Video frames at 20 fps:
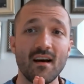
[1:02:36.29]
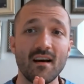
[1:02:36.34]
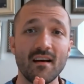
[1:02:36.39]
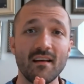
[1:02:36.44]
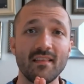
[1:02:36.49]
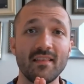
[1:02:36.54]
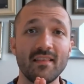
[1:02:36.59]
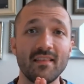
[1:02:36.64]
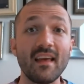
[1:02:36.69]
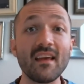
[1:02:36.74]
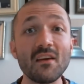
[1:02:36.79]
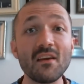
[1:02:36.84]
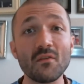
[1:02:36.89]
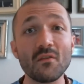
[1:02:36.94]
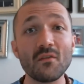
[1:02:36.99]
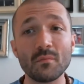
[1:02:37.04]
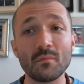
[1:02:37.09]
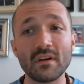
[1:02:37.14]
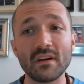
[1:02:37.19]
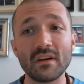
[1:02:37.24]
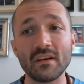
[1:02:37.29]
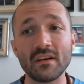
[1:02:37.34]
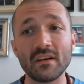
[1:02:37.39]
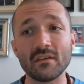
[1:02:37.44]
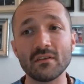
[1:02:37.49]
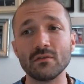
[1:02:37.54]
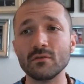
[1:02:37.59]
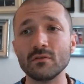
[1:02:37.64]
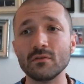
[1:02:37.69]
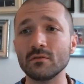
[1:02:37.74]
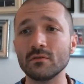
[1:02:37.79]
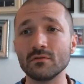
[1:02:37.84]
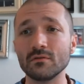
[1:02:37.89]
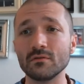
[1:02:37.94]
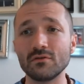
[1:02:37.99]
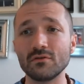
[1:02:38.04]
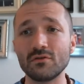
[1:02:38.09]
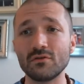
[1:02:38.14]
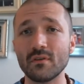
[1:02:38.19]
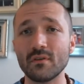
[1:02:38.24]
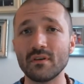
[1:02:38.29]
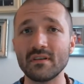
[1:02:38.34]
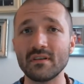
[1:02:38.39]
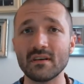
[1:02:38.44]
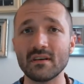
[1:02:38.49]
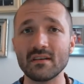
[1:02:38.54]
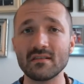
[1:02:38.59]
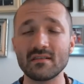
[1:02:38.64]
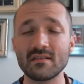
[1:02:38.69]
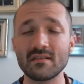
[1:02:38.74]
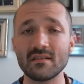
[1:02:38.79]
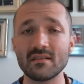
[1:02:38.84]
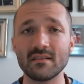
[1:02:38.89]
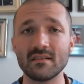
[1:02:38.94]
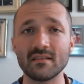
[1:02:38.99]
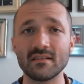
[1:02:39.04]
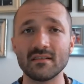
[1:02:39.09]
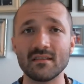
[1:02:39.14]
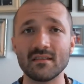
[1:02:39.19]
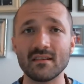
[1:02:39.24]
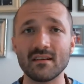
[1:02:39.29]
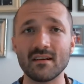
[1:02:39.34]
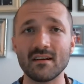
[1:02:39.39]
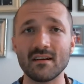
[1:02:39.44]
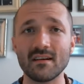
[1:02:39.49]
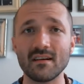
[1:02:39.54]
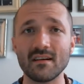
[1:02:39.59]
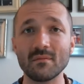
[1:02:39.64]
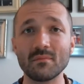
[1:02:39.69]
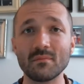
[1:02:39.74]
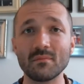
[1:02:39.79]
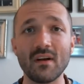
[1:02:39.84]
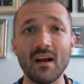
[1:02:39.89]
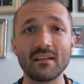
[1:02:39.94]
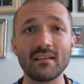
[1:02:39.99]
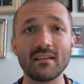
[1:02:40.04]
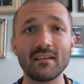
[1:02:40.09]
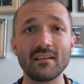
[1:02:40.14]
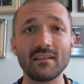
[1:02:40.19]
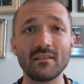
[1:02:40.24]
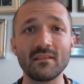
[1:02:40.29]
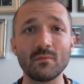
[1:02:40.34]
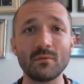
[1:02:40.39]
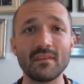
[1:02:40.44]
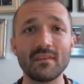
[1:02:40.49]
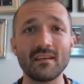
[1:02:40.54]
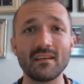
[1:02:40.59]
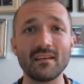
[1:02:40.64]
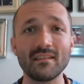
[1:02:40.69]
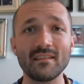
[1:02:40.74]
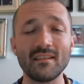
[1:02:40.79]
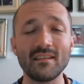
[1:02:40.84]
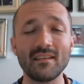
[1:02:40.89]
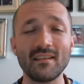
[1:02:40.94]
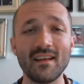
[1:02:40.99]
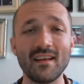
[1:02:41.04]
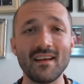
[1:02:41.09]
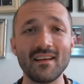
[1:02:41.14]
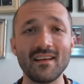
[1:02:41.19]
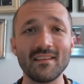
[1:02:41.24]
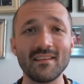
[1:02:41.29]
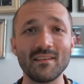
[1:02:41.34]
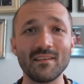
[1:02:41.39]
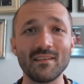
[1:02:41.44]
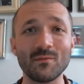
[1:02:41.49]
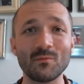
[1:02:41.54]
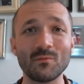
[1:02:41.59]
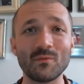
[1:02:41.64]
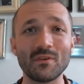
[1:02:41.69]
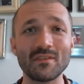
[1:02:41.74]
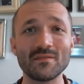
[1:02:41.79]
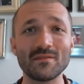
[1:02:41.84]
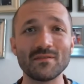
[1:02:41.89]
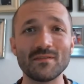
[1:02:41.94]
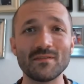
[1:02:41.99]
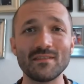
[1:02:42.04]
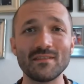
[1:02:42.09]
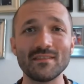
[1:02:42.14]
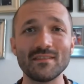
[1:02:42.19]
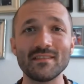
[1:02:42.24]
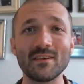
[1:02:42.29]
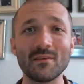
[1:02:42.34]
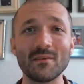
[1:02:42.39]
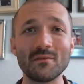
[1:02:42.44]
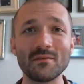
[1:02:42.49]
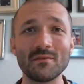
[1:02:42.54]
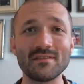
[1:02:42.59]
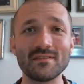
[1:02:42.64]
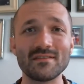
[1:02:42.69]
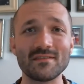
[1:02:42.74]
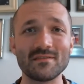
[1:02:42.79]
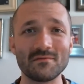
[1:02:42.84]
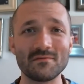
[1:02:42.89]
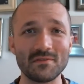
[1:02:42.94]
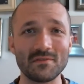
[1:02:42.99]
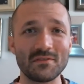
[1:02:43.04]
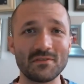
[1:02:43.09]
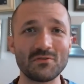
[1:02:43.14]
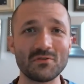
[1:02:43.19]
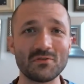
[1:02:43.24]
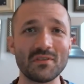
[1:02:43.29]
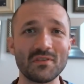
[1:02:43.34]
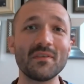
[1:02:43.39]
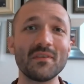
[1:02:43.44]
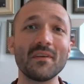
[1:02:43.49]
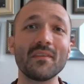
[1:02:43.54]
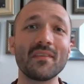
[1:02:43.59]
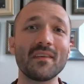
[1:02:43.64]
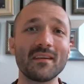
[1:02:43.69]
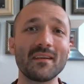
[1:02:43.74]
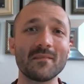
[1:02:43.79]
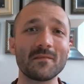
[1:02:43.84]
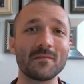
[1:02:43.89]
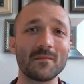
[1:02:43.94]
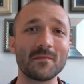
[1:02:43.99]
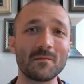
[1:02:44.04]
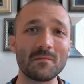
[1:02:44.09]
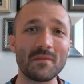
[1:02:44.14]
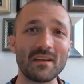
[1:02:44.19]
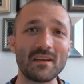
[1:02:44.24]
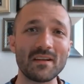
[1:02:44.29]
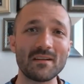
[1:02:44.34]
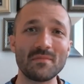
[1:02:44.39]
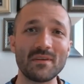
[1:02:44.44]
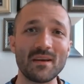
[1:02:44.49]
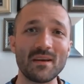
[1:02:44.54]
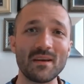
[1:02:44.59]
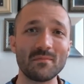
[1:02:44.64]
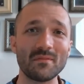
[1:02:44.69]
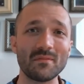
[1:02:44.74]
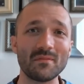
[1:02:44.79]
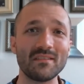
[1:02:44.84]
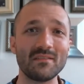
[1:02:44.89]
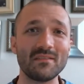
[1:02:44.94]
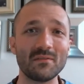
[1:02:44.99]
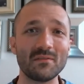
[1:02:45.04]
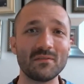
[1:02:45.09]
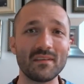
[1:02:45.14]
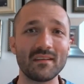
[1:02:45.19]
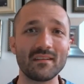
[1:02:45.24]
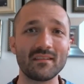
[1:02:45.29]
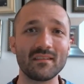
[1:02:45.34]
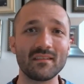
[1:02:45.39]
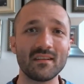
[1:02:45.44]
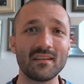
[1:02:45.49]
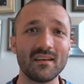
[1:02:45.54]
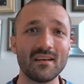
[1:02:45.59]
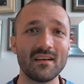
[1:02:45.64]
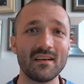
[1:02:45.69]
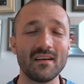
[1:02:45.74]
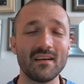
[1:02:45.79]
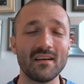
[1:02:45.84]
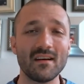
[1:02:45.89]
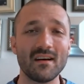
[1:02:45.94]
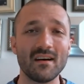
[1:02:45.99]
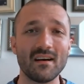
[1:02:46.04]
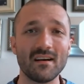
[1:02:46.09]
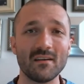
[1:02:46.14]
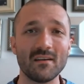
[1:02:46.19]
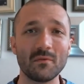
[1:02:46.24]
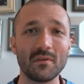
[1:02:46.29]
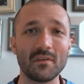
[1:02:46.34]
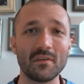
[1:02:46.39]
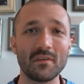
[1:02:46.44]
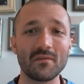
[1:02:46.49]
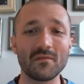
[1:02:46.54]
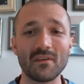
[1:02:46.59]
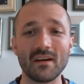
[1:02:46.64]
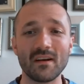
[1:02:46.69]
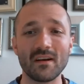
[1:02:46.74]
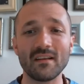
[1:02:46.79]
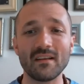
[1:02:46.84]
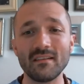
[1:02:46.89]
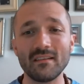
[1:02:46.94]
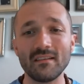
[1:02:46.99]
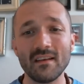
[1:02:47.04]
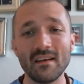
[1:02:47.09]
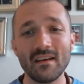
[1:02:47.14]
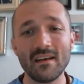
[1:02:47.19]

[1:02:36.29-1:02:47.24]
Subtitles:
Thank you, everybody who joined us and practiced with us today. This is wonderful. It's always a really joyful thing for me to be able to do this with friends.